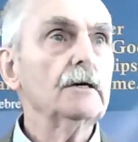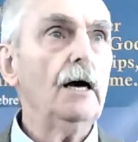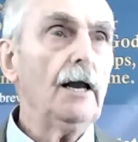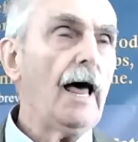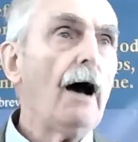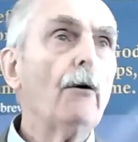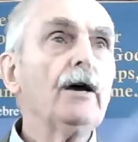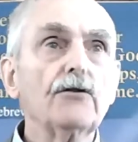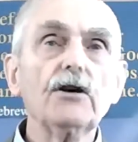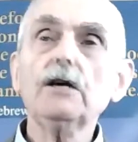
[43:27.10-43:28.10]

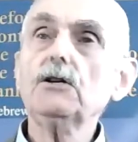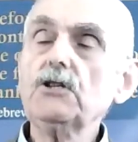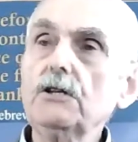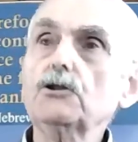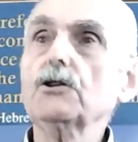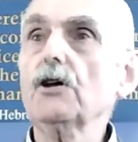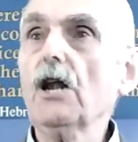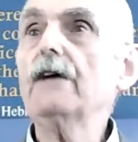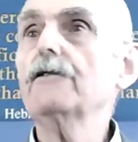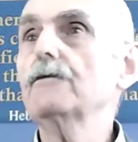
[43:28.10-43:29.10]
allowing things into the
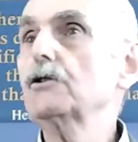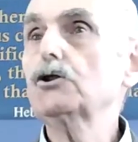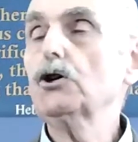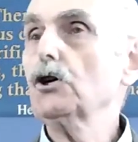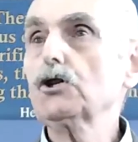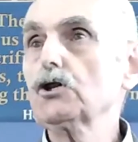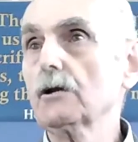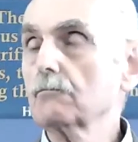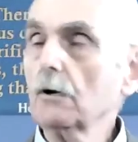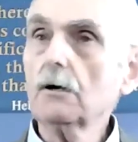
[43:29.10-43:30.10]
life of the church
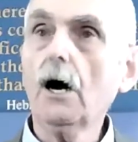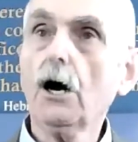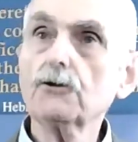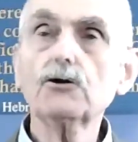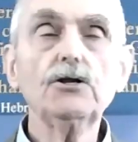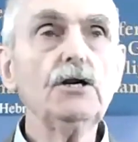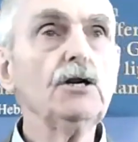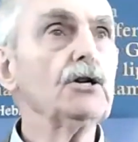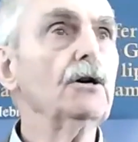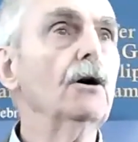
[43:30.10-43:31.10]
that 100
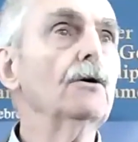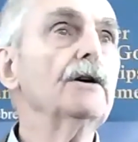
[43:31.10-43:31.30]
years ago,